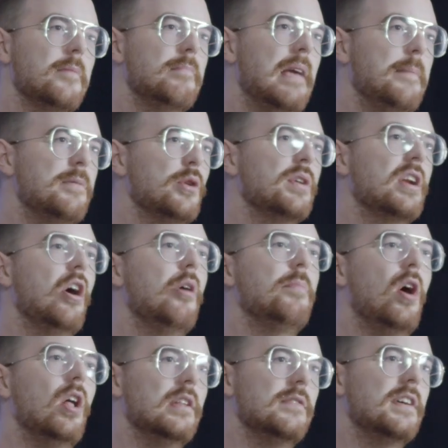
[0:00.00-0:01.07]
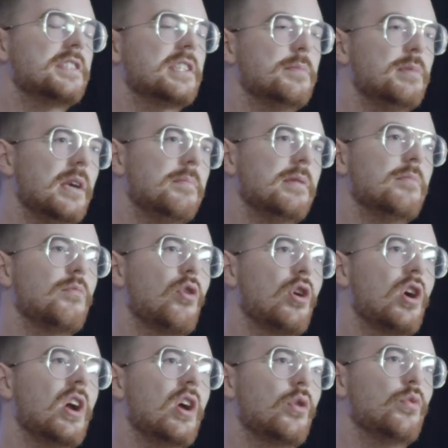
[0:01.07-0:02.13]
Maybe it would help all of us to be a bit
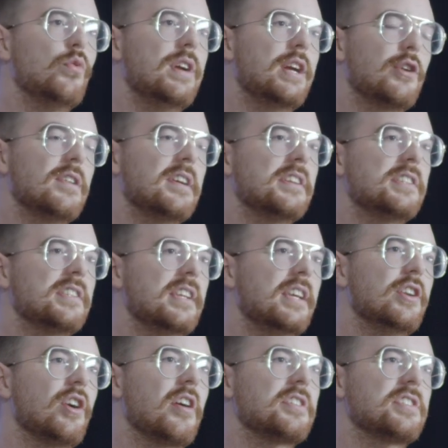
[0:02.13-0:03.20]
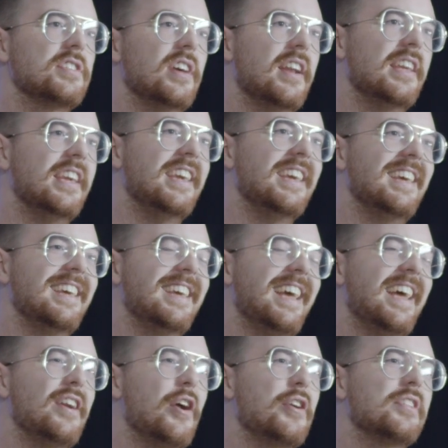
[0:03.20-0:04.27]
more rigorous in our study
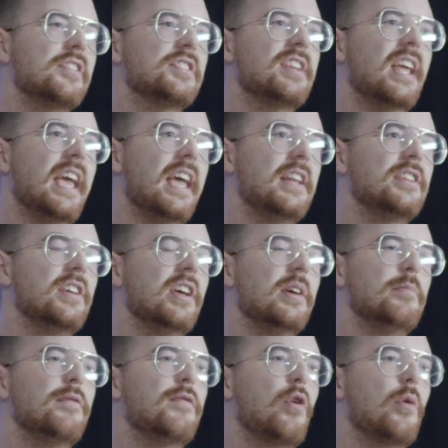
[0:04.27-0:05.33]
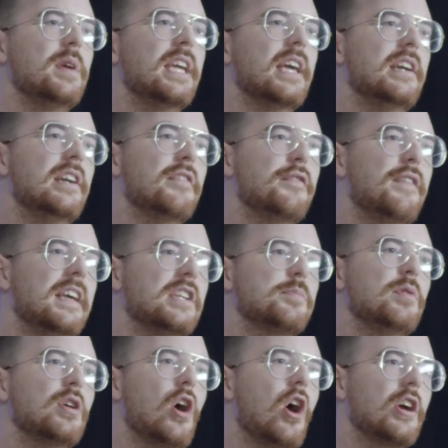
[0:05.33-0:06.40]
and understand before we get in a
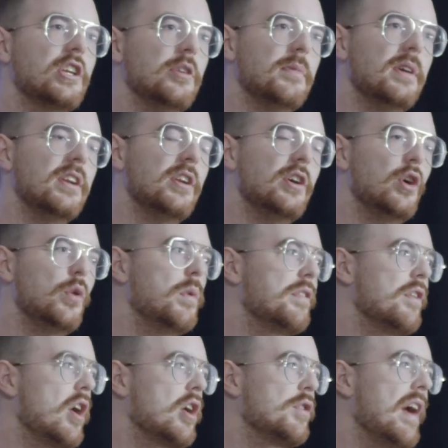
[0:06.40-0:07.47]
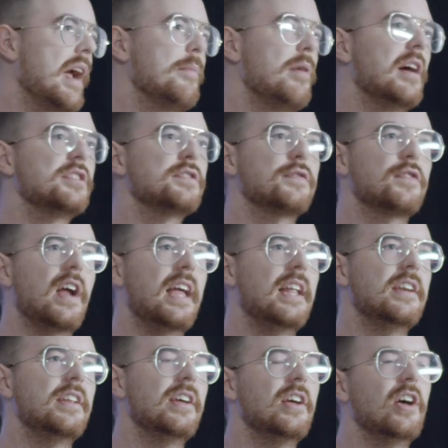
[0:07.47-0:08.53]
Facebook argument with our grandma's
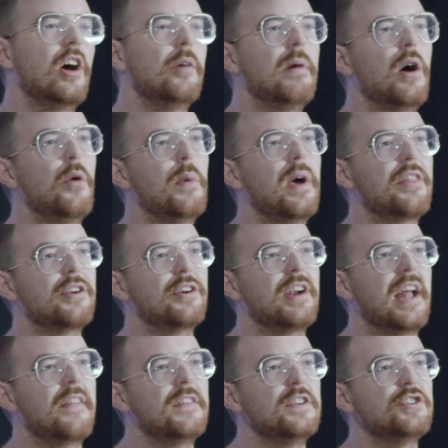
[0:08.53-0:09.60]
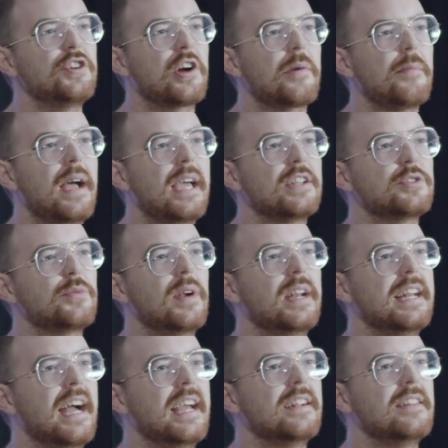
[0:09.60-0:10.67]
friend about whether or not the Jeremiah
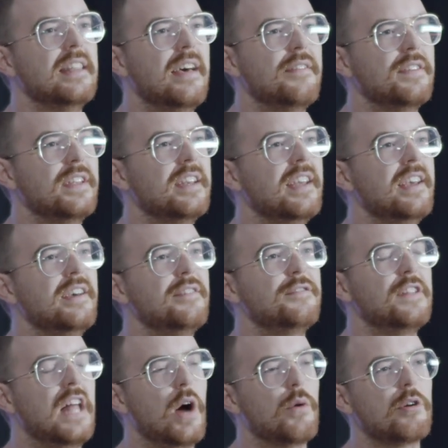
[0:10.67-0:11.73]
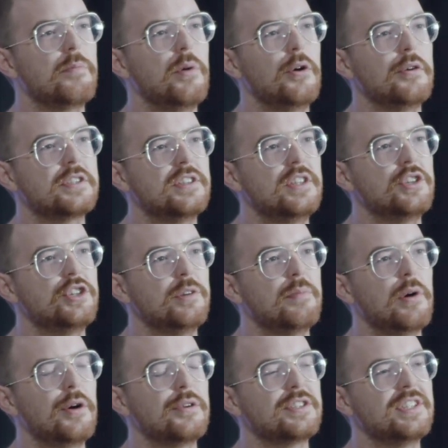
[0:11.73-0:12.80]
29:11 flower post that she
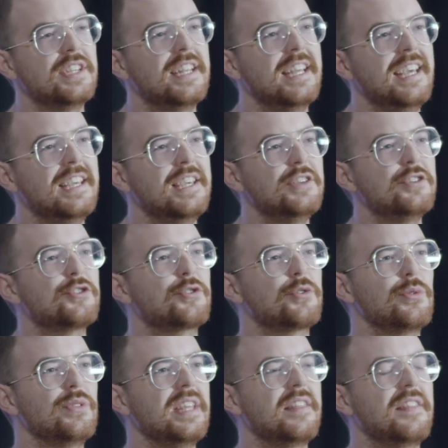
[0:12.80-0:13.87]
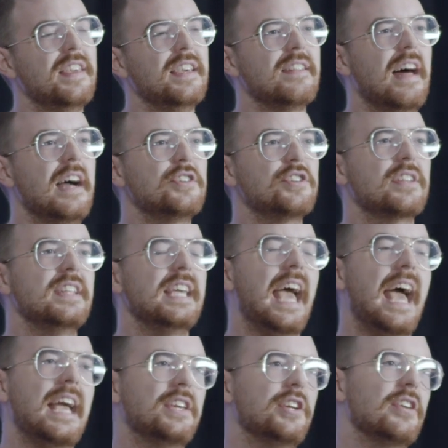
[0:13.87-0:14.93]
posted is truly theologically
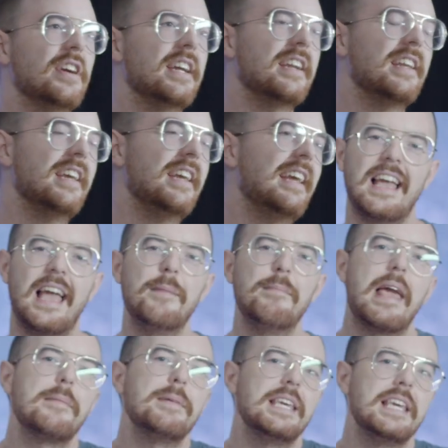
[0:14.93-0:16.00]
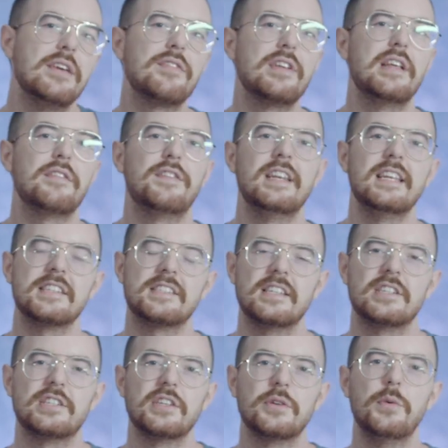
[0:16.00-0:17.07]
accurate. And maybe even if it
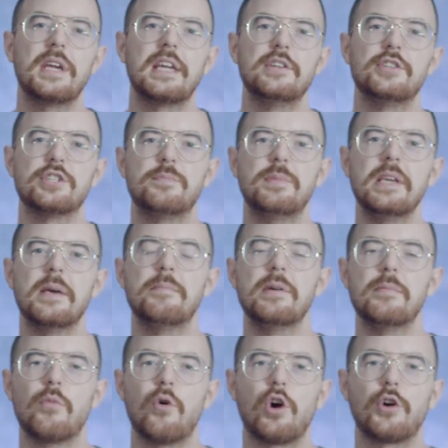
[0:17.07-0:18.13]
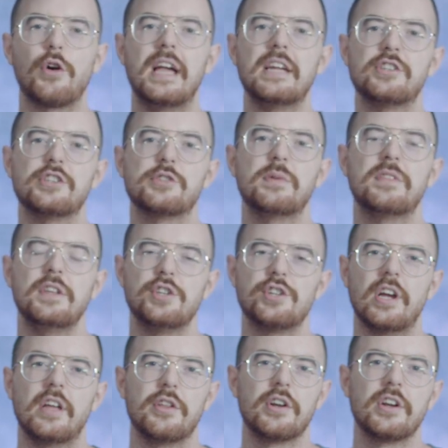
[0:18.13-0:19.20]
isn't, we can just be a bit more gracious with each
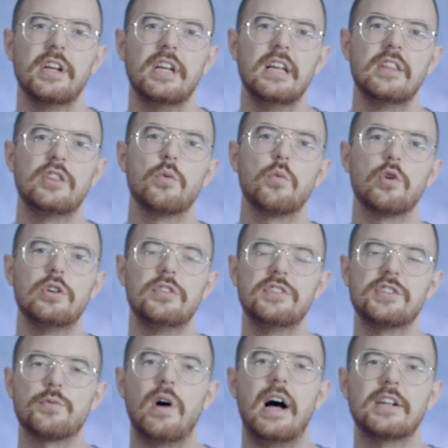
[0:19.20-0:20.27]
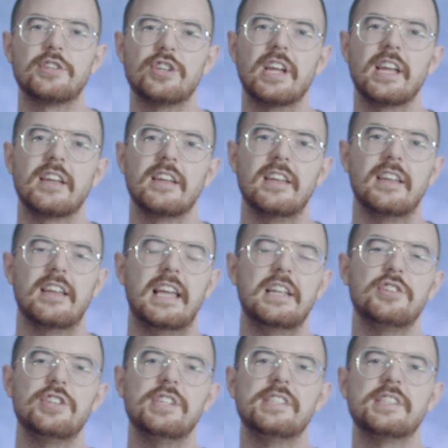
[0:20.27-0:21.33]
other. The world is watching,
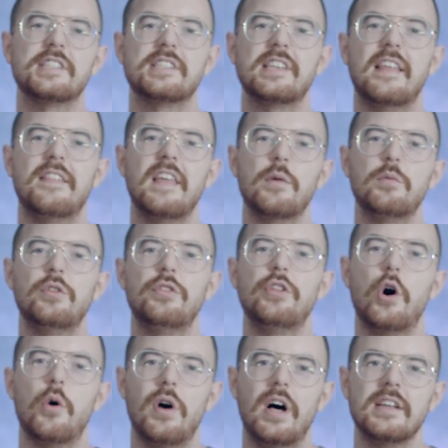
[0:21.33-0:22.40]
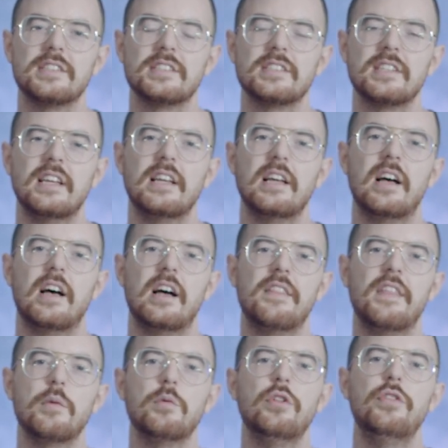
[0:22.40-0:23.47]
and Jesus said they will know us.
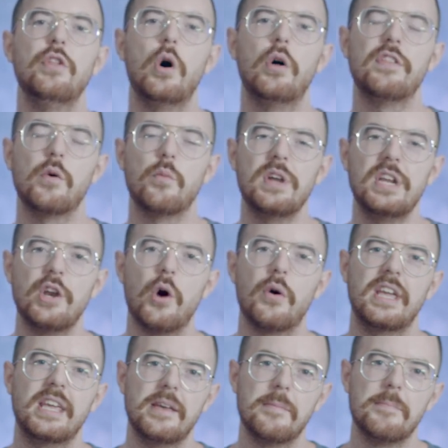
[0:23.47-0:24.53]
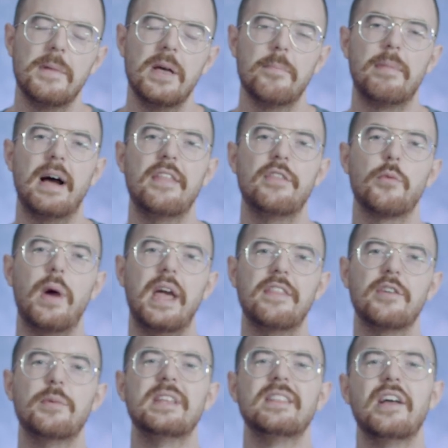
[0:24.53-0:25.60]
They will know that we know him by the way
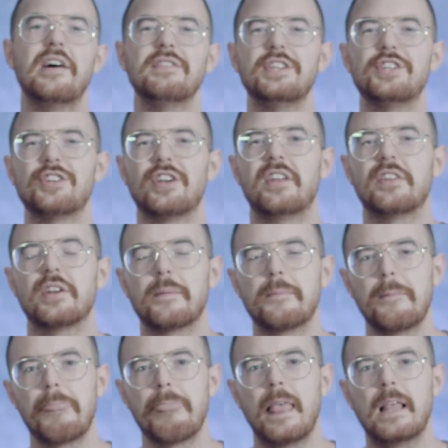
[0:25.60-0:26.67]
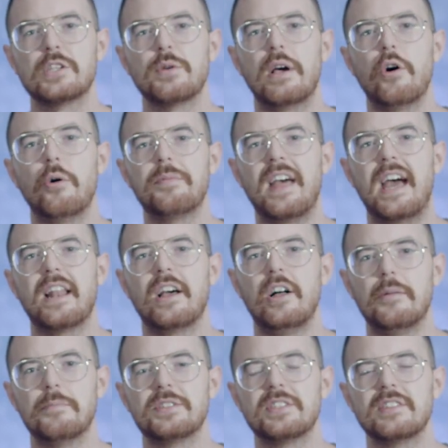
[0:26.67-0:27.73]
that we love each other. So I hope that
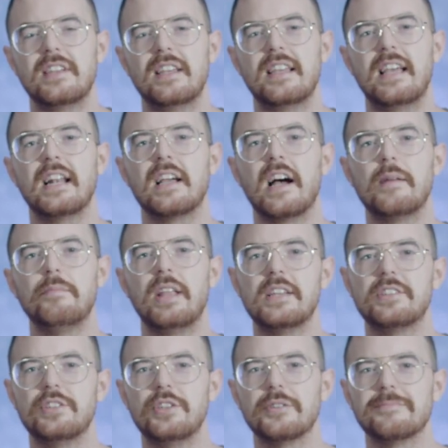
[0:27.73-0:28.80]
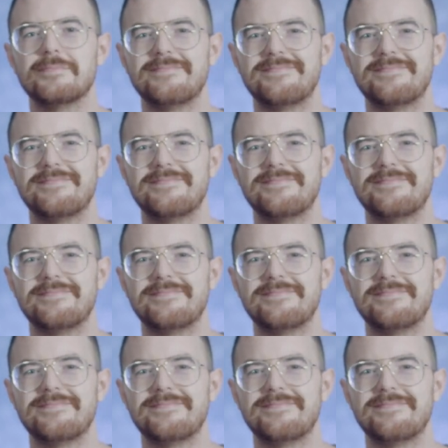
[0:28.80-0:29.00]
helps, and God bless you.